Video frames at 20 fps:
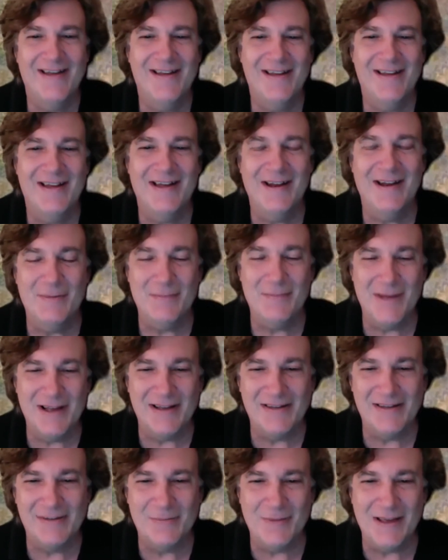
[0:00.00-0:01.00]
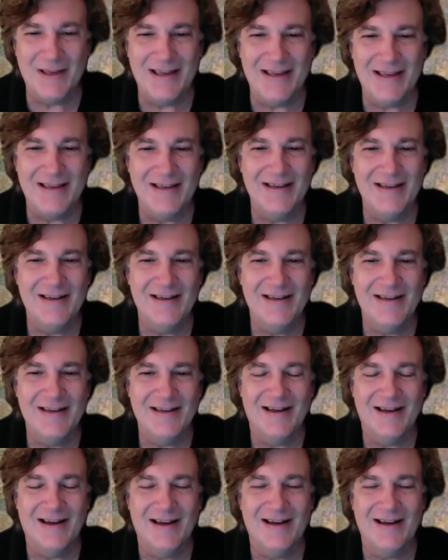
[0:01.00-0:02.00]
and it makes me
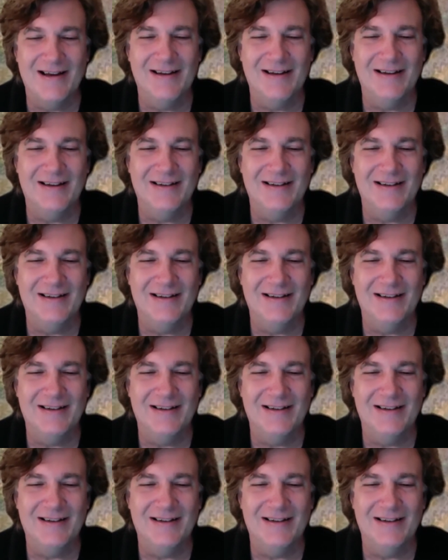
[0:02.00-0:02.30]
uh,